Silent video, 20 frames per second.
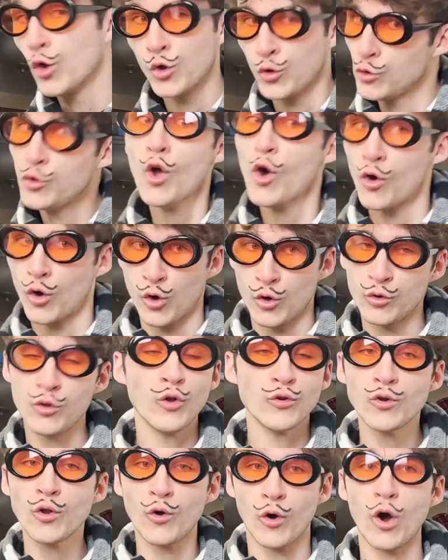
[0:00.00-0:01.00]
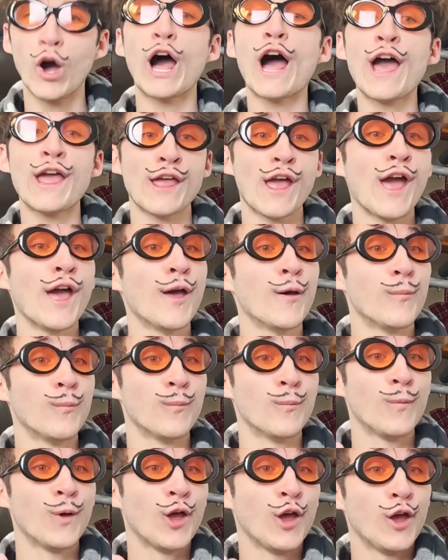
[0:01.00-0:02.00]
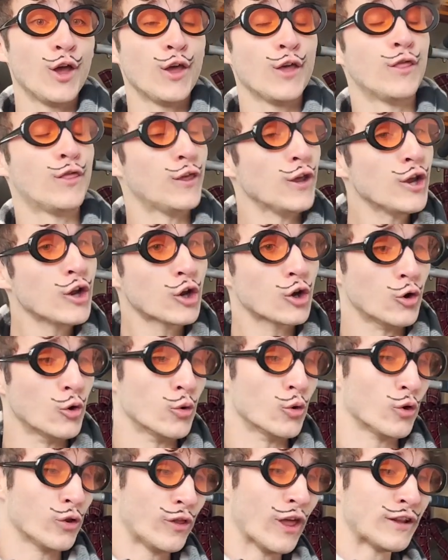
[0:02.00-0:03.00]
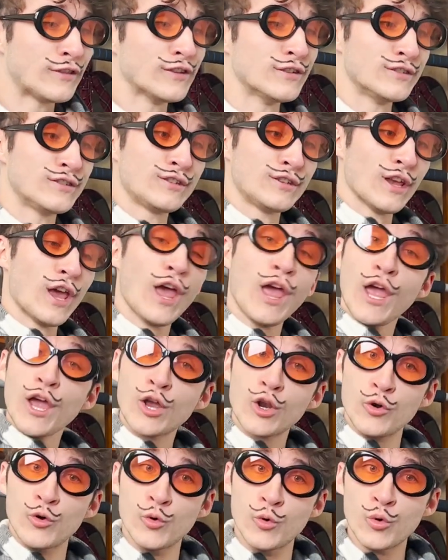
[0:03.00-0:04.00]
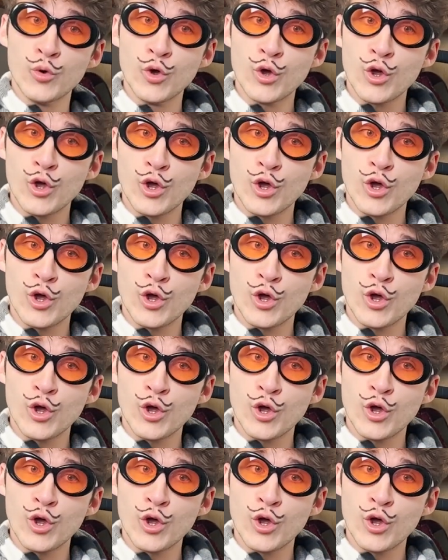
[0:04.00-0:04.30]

No, no, no. I am the clue. That is a clue.